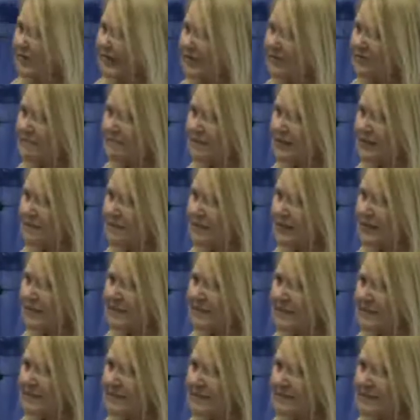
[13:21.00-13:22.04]
have more
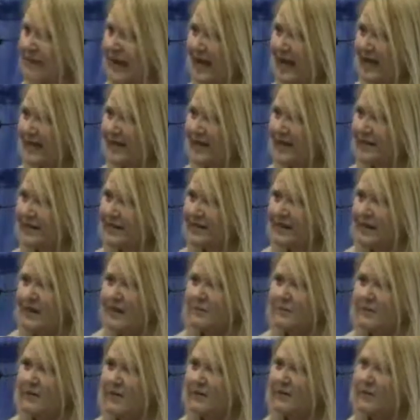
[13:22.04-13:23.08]
money in the bank,
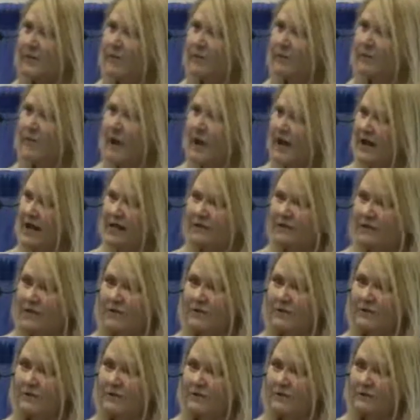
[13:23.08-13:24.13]
but you know why I
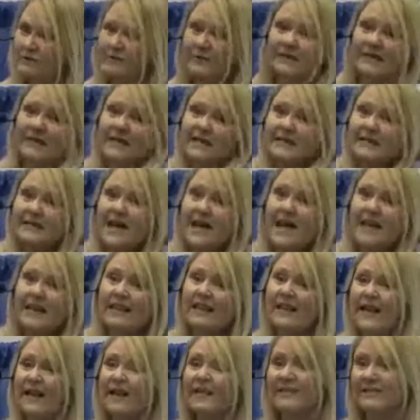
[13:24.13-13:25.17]
don't? Because I
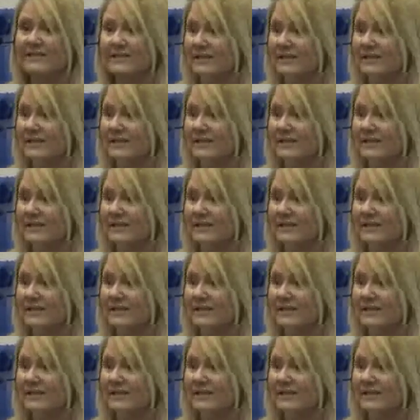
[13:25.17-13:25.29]
like